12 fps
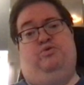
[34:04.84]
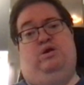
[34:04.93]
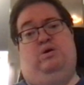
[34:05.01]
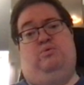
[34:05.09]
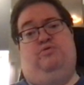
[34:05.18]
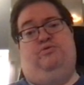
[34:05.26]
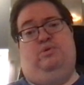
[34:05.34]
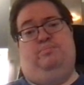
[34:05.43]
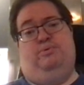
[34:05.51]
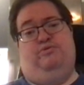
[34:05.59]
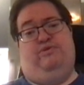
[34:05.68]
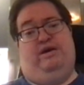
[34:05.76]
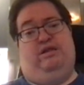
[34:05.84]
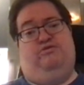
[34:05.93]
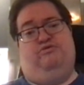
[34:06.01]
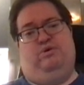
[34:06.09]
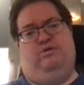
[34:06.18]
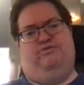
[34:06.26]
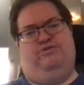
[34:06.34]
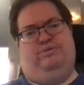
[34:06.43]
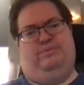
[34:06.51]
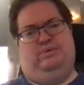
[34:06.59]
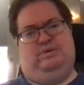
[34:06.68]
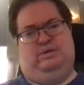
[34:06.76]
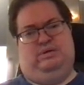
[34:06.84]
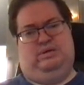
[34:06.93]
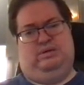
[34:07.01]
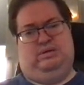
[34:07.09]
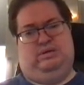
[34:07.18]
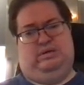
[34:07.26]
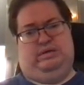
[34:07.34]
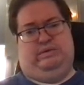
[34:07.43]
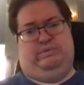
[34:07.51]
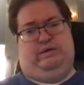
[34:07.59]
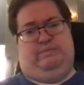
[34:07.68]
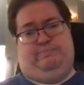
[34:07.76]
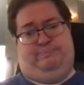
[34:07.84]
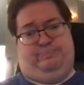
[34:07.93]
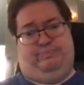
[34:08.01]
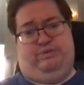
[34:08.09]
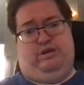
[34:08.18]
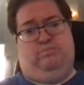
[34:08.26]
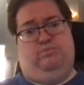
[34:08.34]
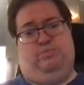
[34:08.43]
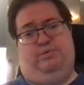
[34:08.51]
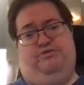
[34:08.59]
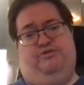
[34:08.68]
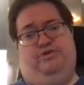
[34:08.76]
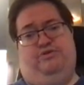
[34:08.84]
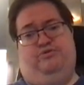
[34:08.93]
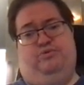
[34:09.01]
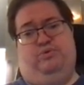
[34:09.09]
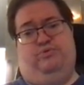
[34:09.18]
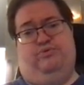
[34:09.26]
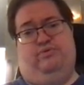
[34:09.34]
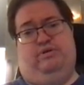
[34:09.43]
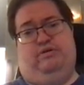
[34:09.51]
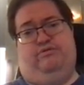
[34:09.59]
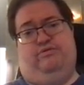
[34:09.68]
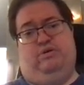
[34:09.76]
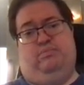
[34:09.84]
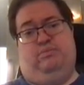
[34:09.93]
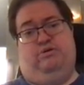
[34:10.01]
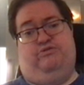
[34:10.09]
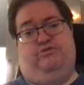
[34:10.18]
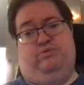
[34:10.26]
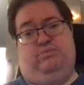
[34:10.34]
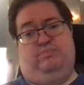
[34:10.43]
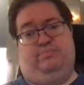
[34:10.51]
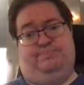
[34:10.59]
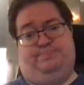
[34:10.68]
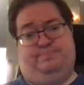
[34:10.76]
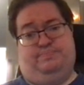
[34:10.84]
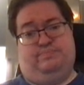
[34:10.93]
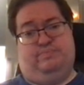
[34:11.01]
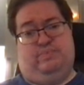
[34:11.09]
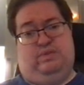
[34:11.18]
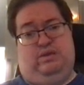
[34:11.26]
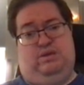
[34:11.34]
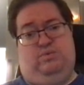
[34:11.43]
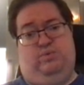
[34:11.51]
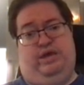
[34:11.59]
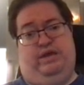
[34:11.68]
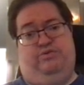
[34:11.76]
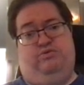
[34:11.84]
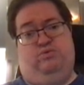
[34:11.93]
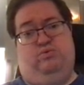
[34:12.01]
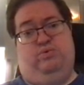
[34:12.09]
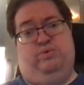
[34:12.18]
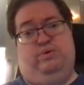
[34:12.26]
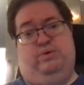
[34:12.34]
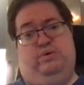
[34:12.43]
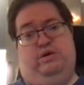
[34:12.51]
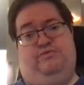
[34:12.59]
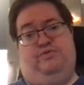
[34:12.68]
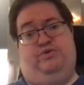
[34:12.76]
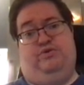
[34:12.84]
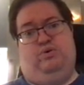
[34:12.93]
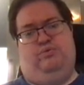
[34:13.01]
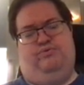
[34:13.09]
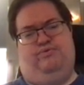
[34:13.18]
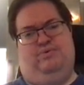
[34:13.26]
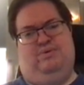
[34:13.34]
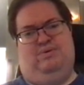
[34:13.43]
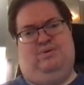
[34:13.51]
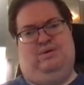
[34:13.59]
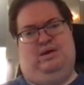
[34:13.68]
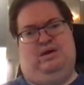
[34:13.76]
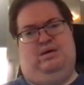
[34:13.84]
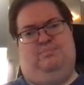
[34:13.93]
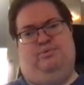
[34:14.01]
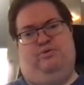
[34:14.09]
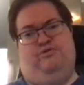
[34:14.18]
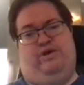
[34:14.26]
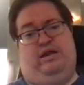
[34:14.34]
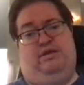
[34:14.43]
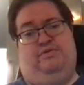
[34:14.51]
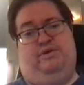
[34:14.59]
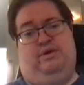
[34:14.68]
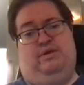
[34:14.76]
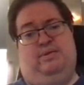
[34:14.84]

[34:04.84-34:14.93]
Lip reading: not want to impose any structure. Well, then we're basically screwed. There's not much we can do if we don't impose anything.